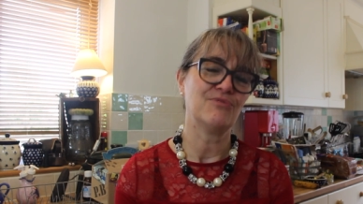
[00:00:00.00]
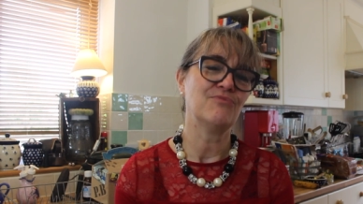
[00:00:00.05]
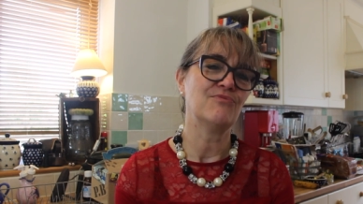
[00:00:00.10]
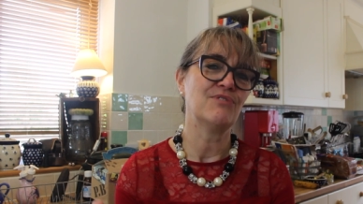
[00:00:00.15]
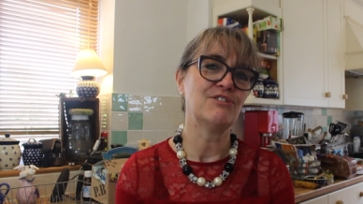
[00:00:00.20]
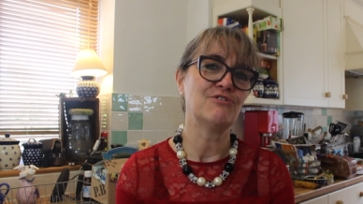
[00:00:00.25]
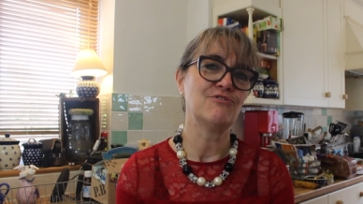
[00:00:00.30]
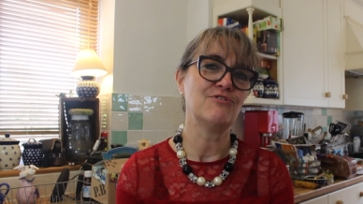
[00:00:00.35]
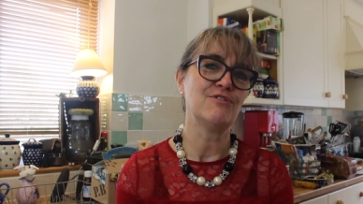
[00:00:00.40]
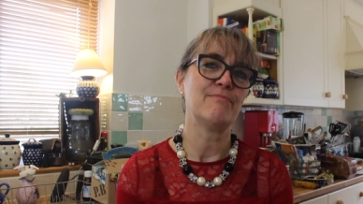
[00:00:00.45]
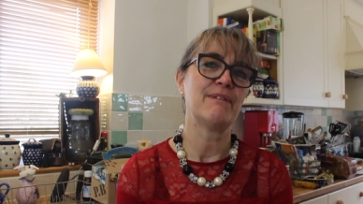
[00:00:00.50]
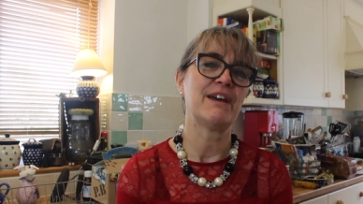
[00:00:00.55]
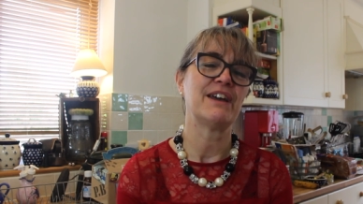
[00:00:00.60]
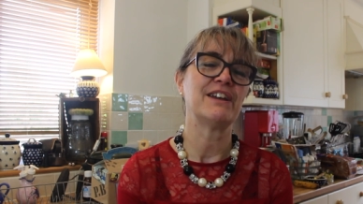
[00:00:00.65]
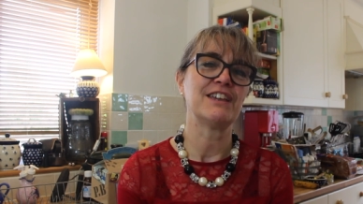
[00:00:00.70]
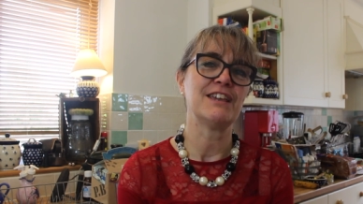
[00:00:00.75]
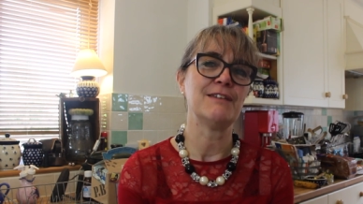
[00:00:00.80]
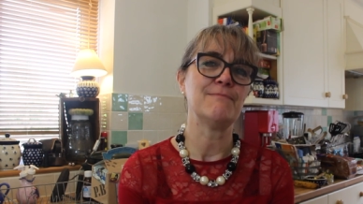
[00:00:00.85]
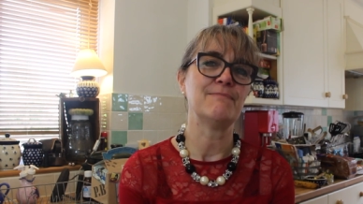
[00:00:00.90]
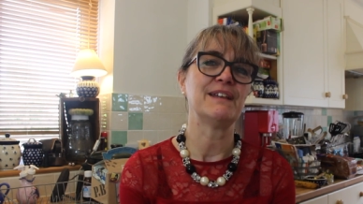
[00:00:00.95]
we're all
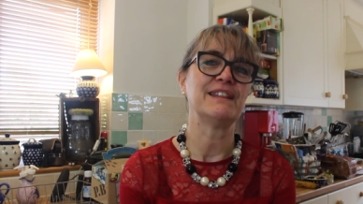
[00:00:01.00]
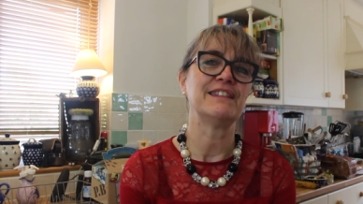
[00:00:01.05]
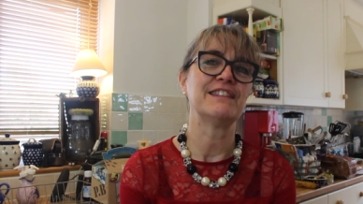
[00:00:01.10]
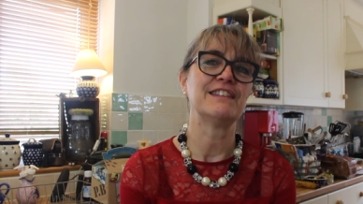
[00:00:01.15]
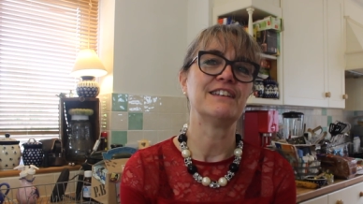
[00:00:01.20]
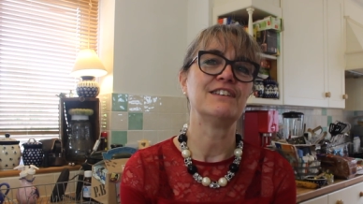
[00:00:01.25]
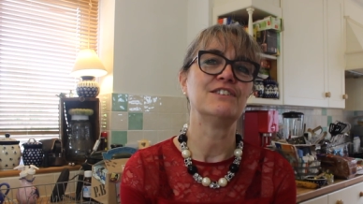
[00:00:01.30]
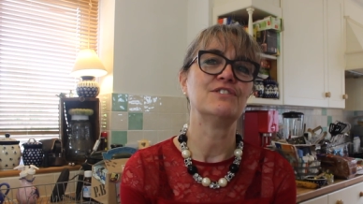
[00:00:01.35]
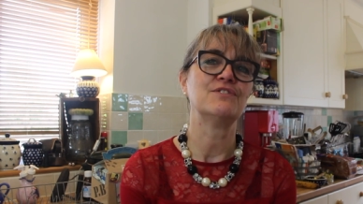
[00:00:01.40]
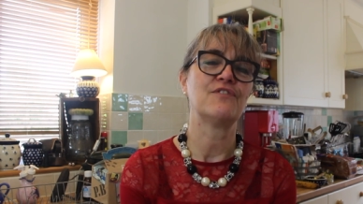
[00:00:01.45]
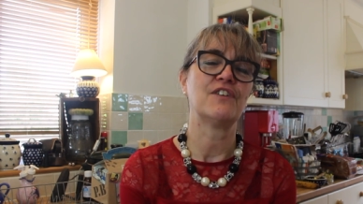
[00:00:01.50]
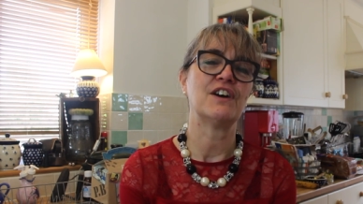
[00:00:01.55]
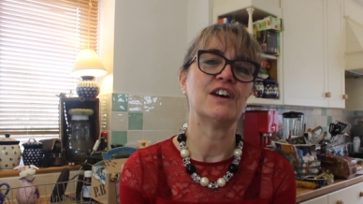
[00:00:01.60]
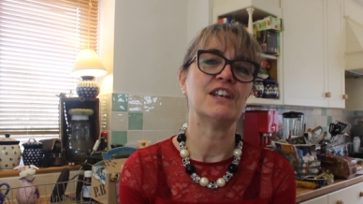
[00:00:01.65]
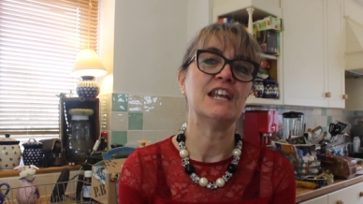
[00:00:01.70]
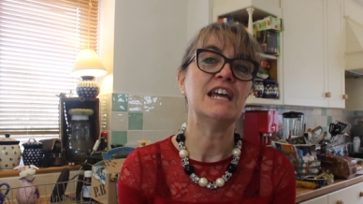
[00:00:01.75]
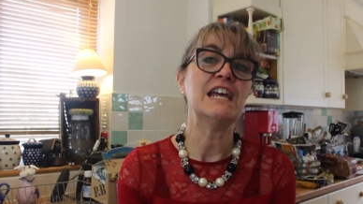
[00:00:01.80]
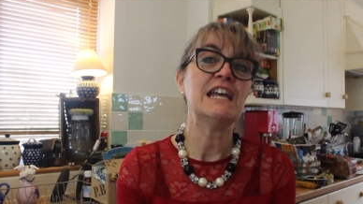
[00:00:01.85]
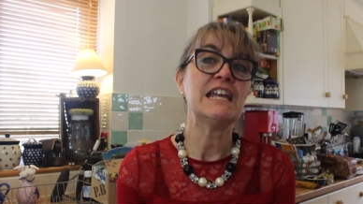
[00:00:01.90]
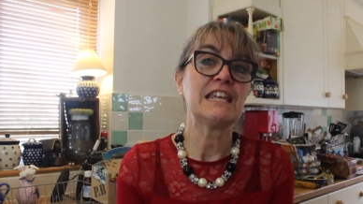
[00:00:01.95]
about keeping things
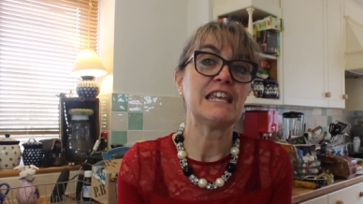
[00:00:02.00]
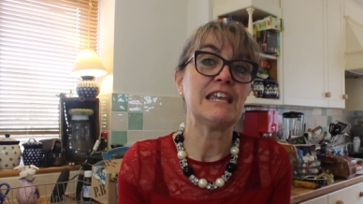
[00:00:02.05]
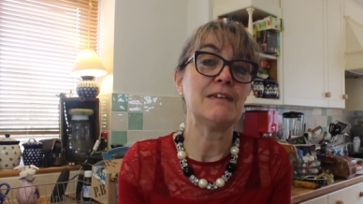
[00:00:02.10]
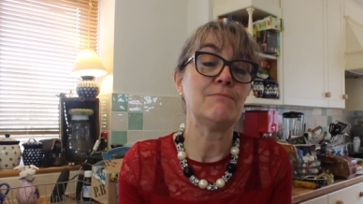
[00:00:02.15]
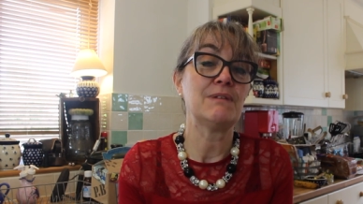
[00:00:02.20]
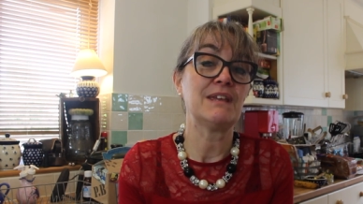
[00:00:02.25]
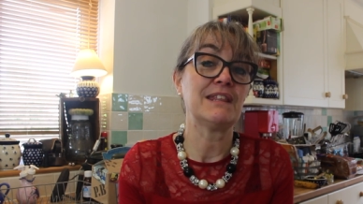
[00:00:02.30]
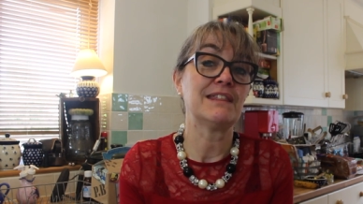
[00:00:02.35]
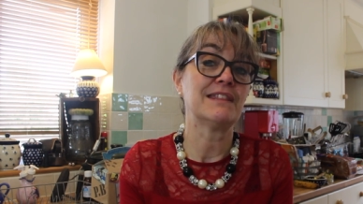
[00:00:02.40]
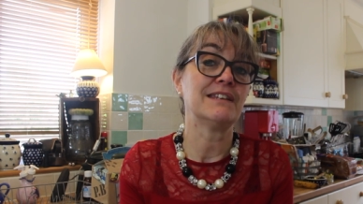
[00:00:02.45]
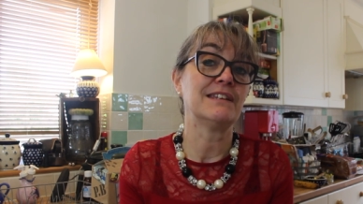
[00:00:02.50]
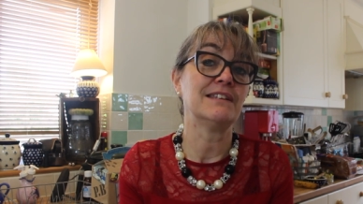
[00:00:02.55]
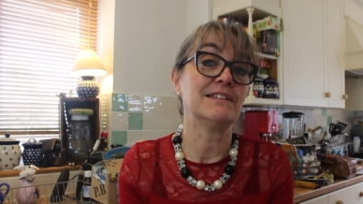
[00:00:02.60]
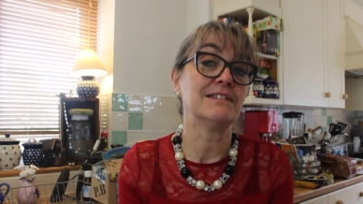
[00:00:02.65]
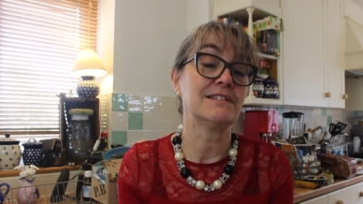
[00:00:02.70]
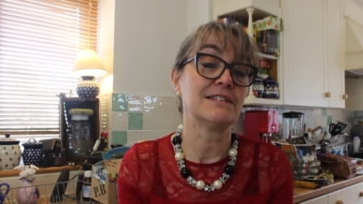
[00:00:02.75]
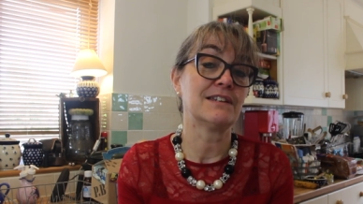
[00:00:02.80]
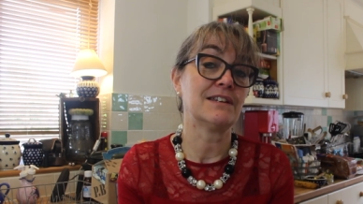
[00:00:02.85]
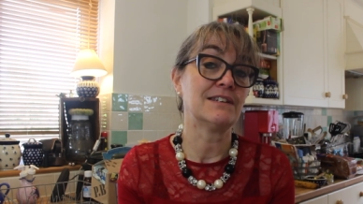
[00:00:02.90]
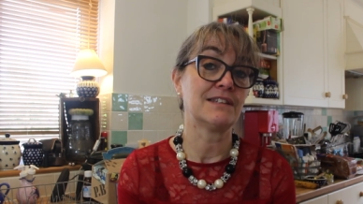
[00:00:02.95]
fun, keeping
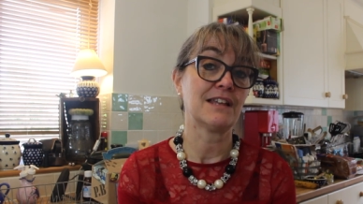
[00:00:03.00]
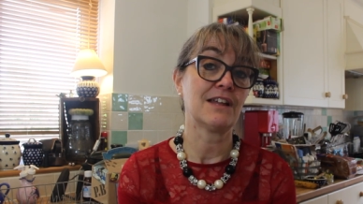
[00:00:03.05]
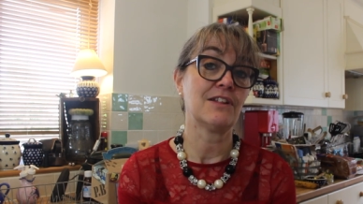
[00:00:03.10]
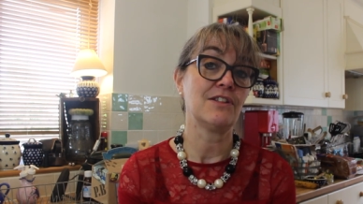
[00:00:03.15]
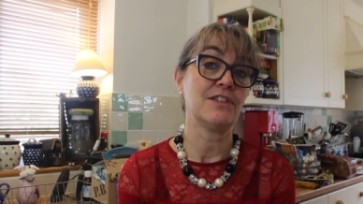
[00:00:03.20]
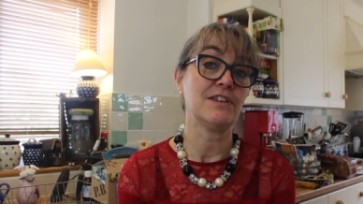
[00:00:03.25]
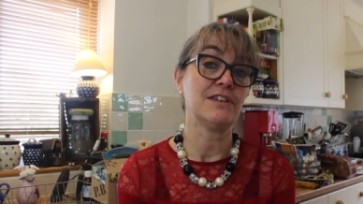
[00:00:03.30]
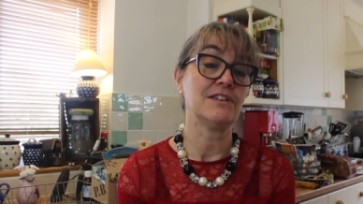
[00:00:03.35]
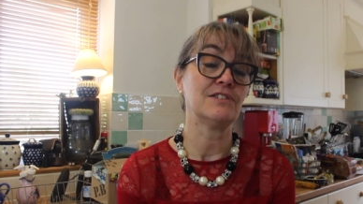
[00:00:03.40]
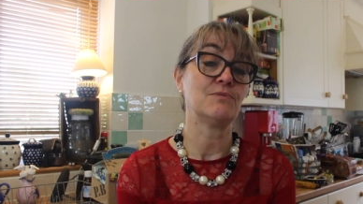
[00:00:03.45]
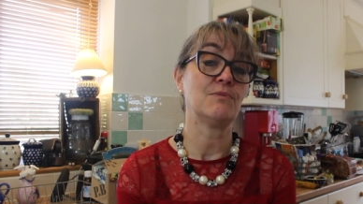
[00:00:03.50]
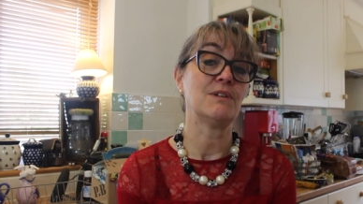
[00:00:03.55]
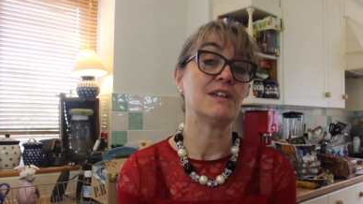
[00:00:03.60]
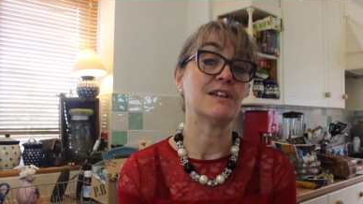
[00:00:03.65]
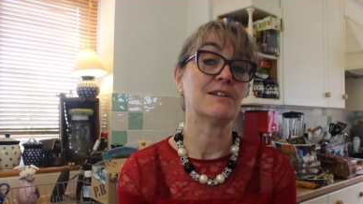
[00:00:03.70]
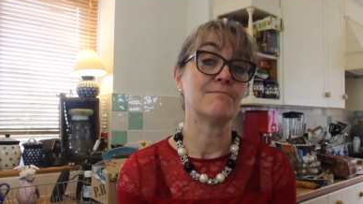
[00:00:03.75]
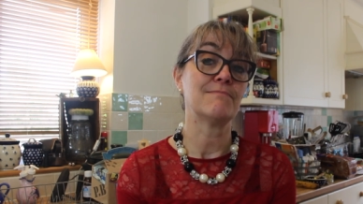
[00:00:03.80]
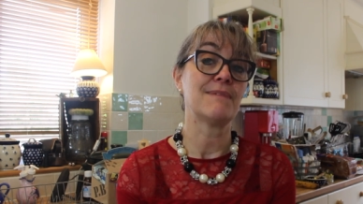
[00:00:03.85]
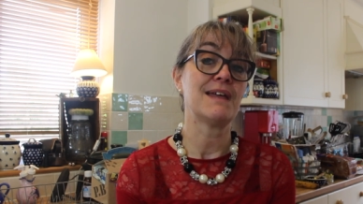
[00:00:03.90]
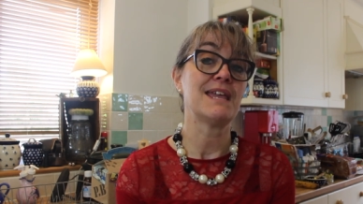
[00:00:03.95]
things as healthy as we
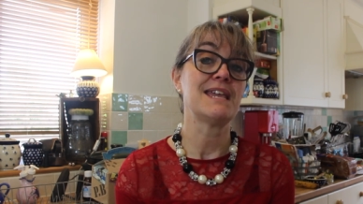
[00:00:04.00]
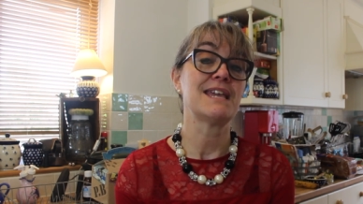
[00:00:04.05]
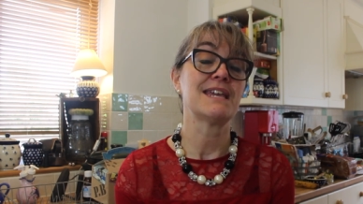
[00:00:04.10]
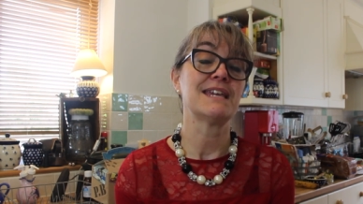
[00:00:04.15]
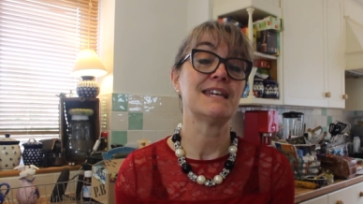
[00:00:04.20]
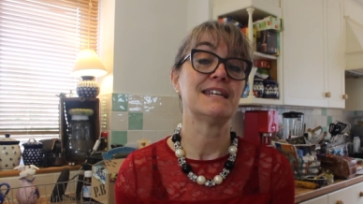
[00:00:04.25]
can make